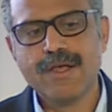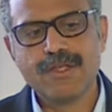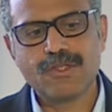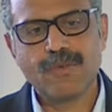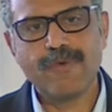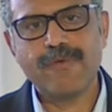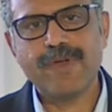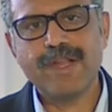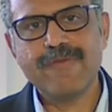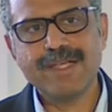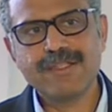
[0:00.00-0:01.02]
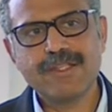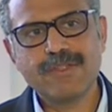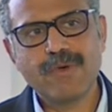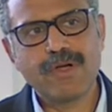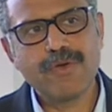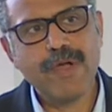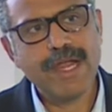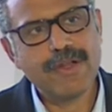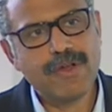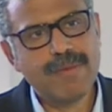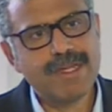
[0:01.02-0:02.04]
So investors who are going
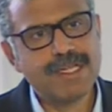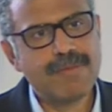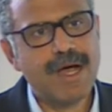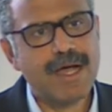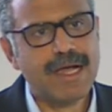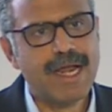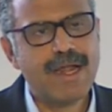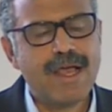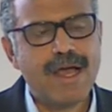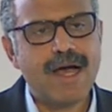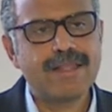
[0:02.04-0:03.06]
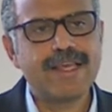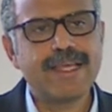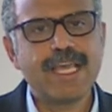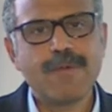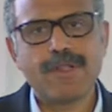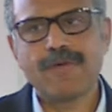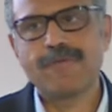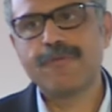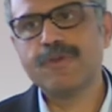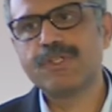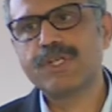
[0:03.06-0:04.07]
into emerging market are thinking about the
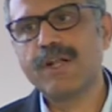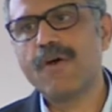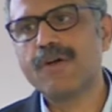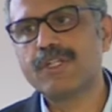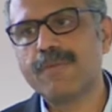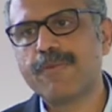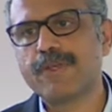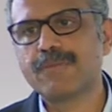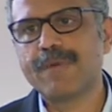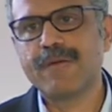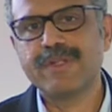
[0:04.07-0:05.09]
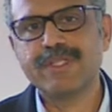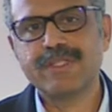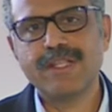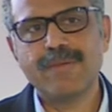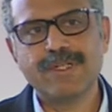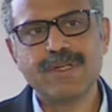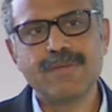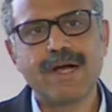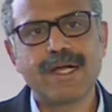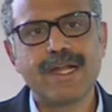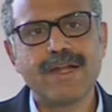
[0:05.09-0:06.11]
future long-term prospect, which is in the emerging
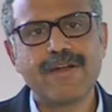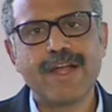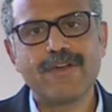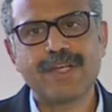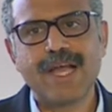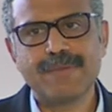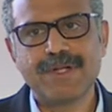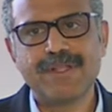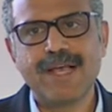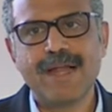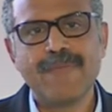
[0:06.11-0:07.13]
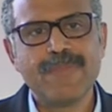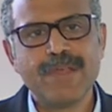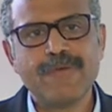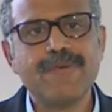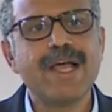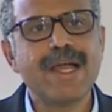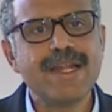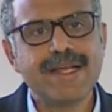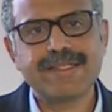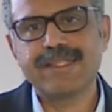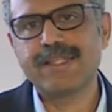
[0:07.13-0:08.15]
market, and trying to capture that via
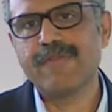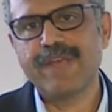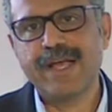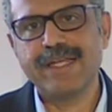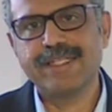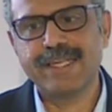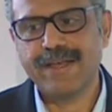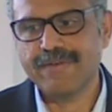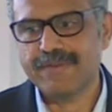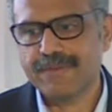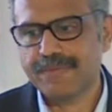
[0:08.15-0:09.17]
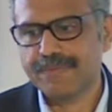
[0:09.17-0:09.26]
indexes and via ETFs.